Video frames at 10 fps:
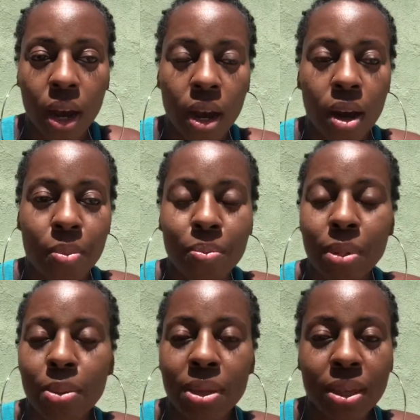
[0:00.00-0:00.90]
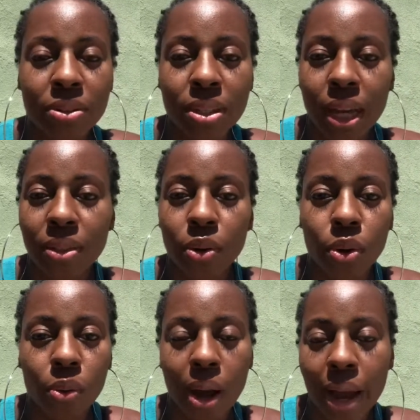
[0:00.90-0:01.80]
Maybe they're saying they'll
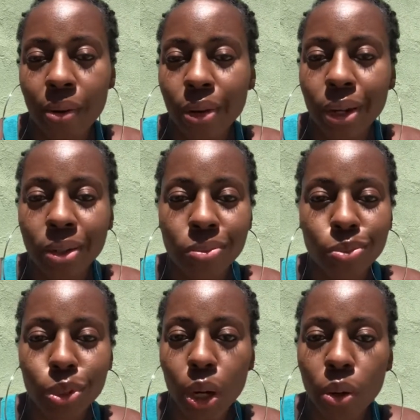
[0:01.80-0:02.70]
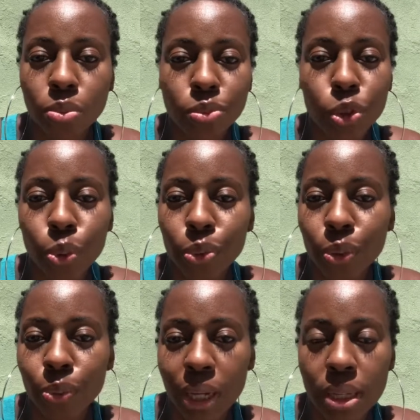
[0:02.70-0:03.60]
go out in 2 or
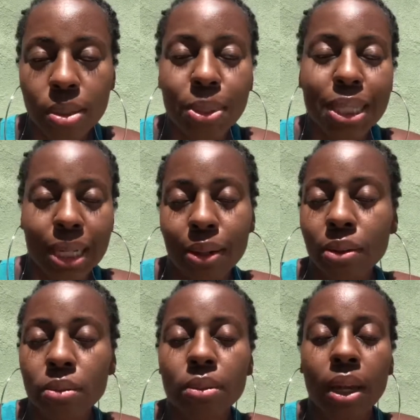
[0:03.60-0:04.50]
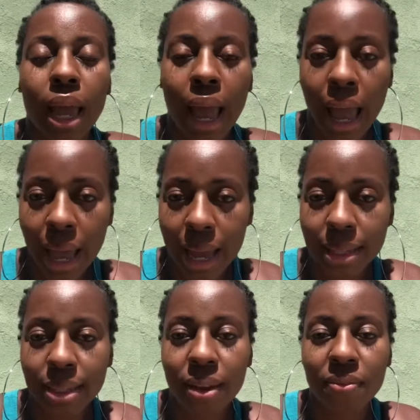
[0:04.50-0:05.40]
3 weeks, but still
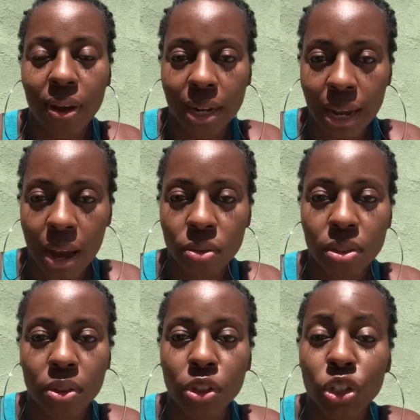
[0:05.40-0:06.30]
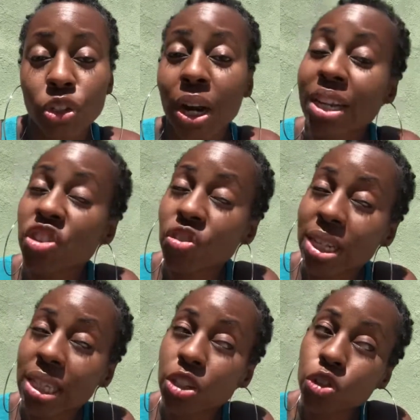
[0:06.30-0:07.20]
ask and find out, so that you're not
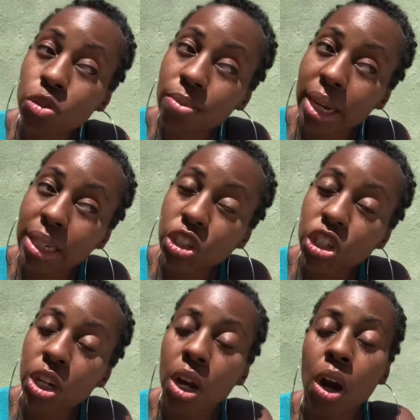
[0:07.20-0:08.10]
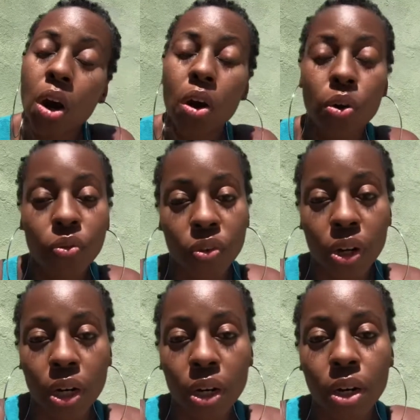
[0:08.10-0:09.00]
stressing too much
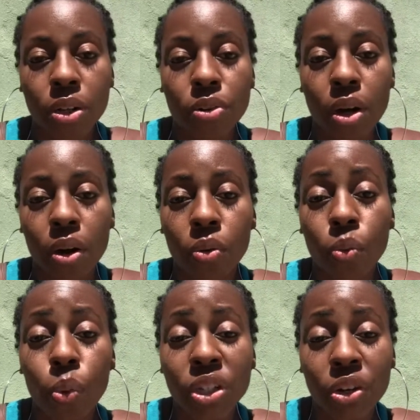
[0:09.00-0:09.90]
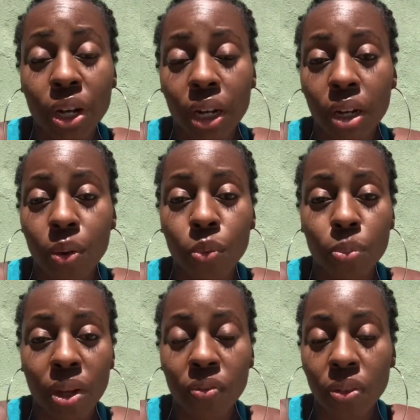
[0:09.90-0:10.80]
over what your income will
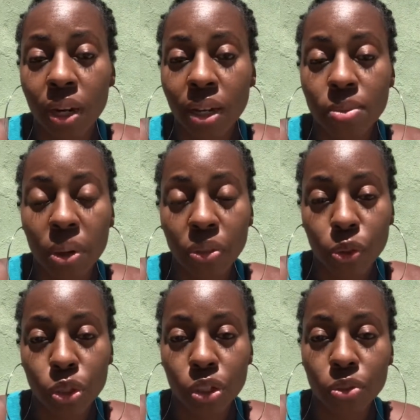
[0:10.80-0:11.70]
be for the next month or 2.